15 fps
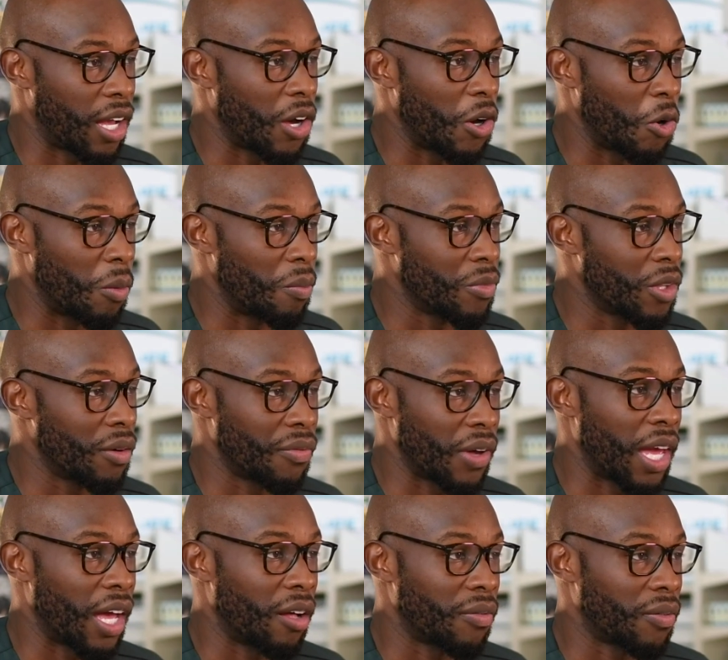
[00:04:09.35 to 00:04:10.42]
home for
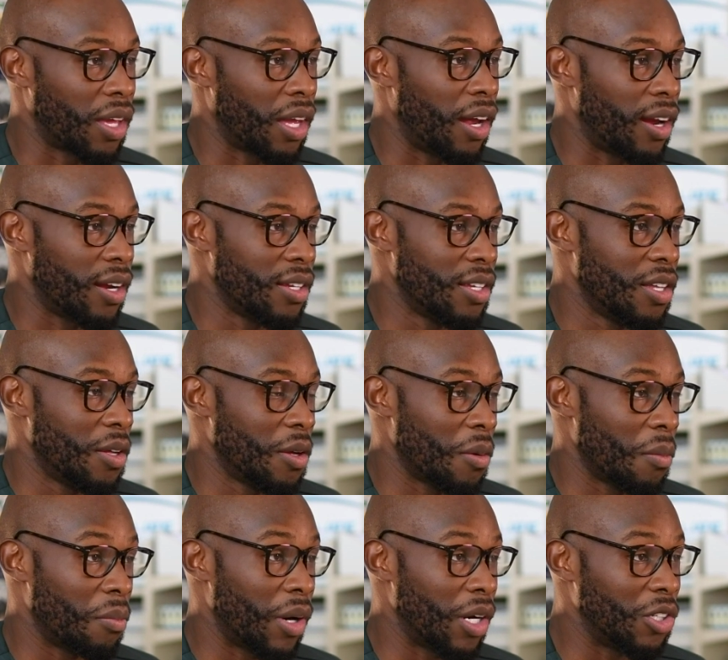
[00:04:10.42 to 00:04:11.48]
healthcare,
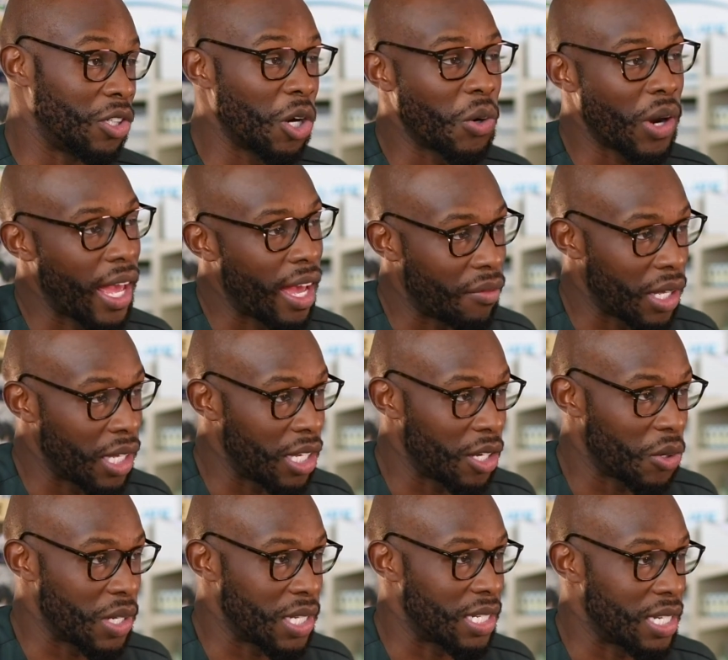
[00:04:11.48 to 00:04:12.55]
but don't have an
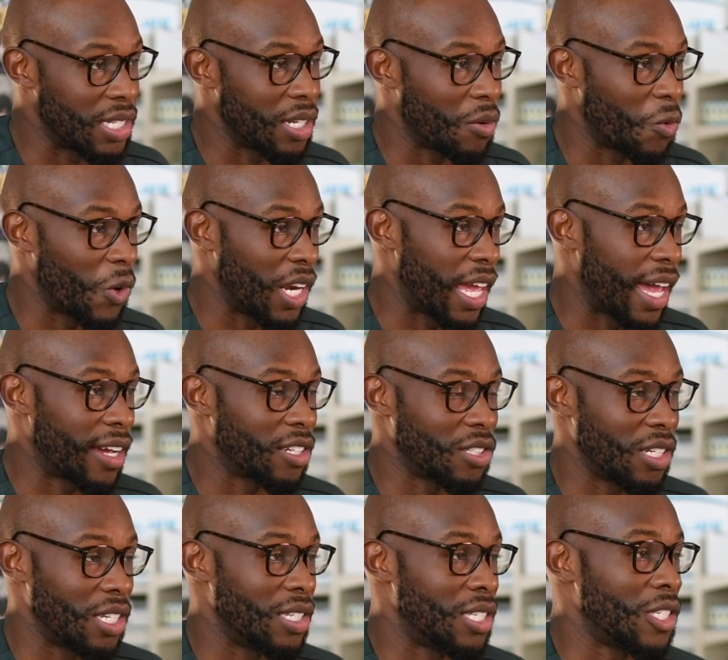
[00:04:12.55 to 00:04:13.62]
ecosystem where they
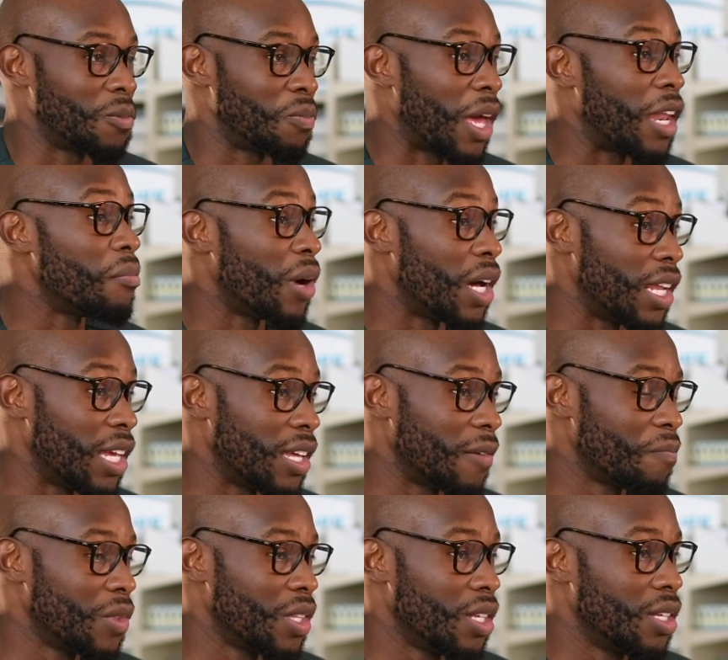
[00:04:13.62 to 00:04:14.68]
actually spend money
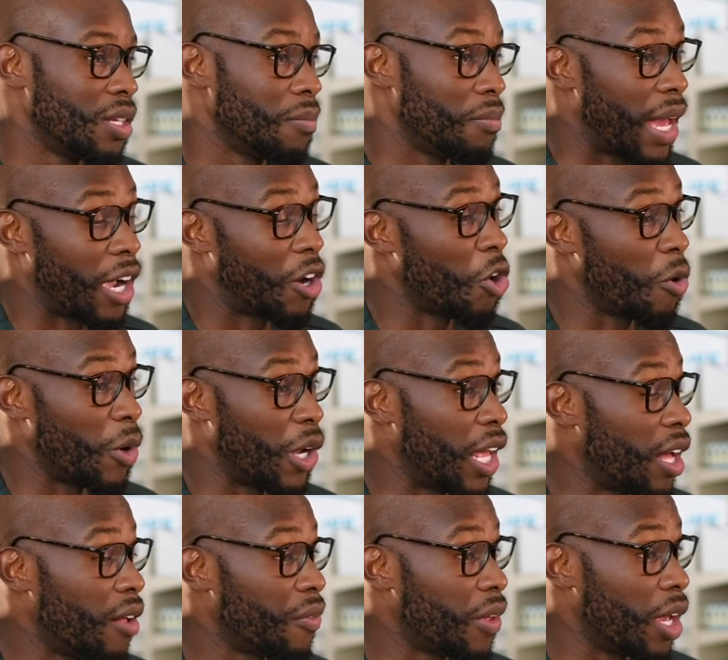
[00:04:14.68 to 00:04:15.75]
back home on
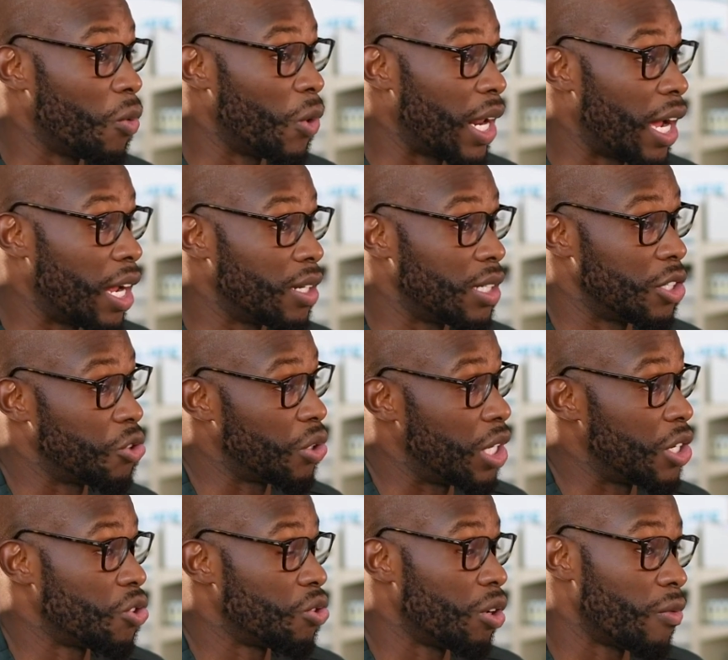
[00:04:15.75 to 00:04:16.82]
healthcare without the
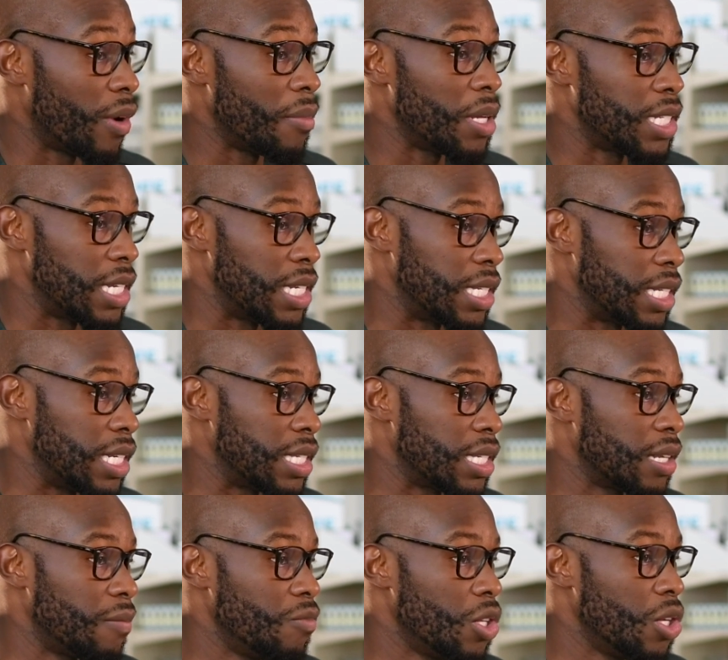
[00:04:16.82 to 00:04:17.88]
traditional remittances?
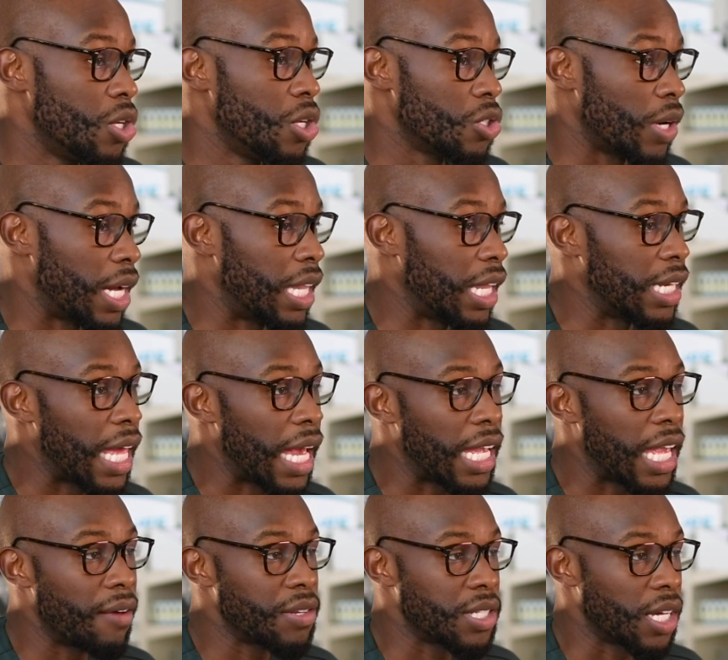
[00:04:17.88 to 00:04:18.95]
So I think that
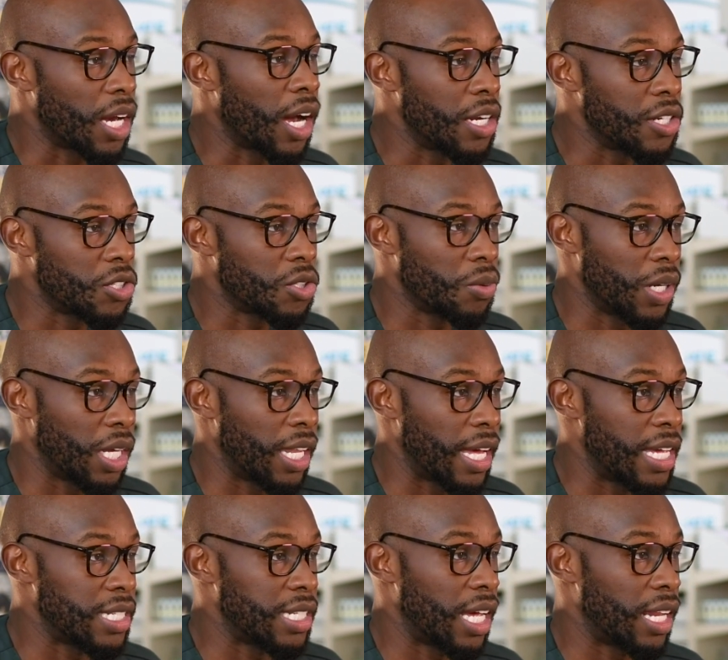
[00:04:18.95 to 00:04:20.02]
gave us a hunch to
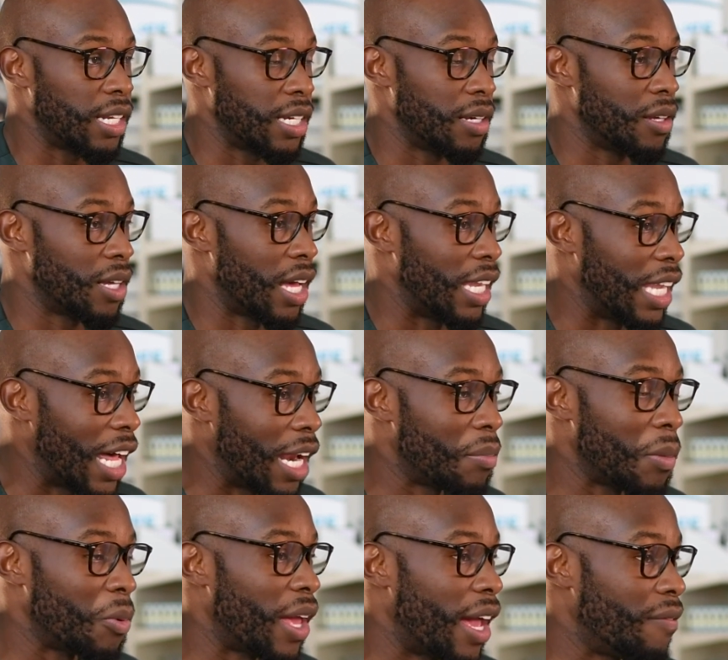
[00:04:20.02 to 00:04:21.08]
realize that a lot of
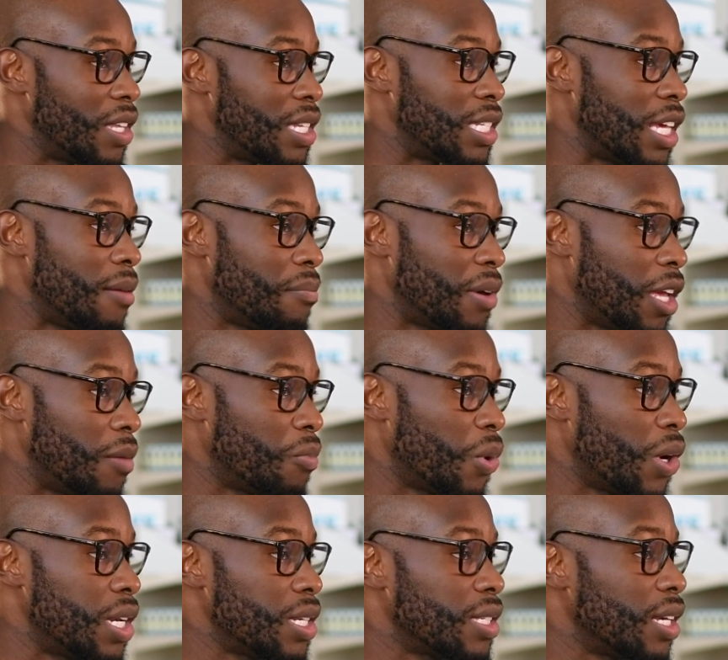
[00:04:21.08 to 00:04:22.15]
people have the same pain
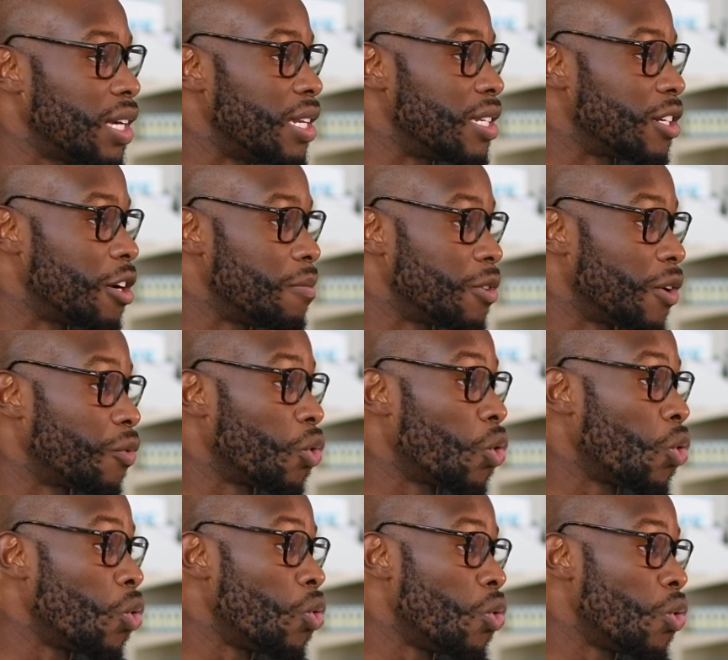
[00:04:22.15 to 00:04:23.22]
points in terms of
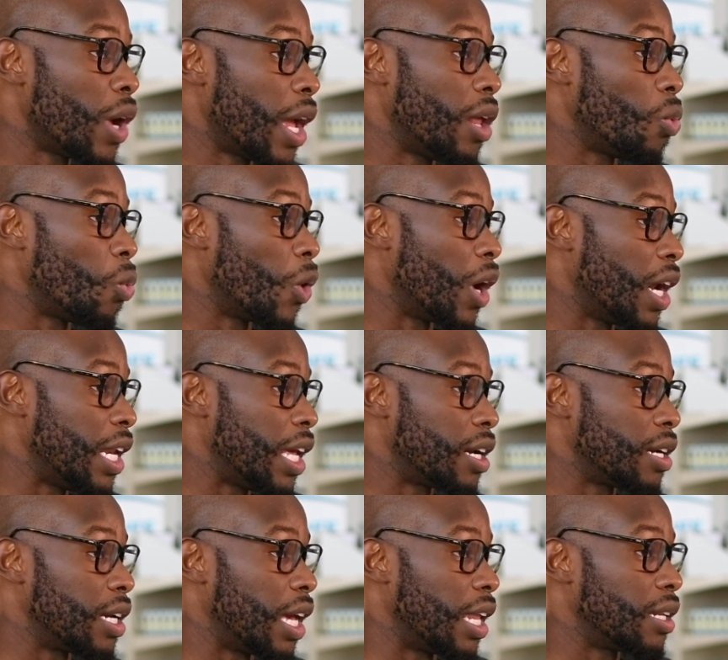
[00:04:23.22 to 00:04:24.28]
who and where they
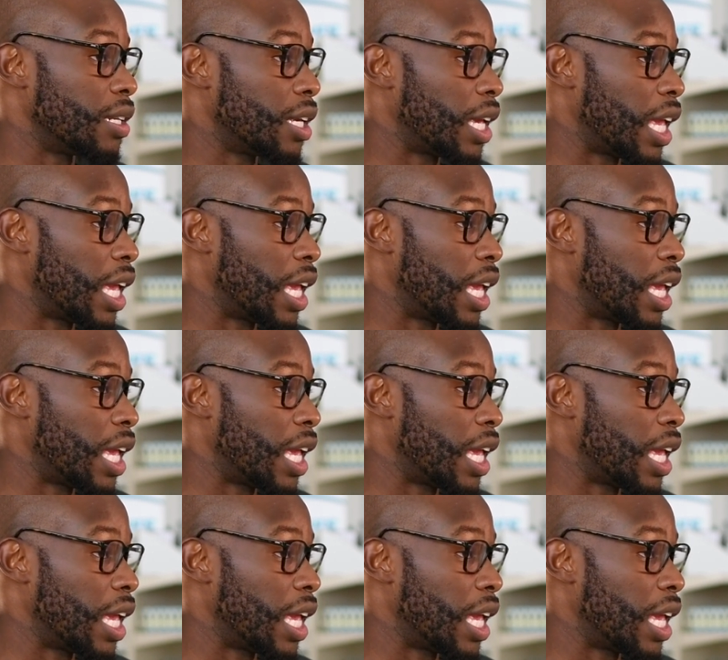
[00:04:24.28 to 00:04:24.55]
could get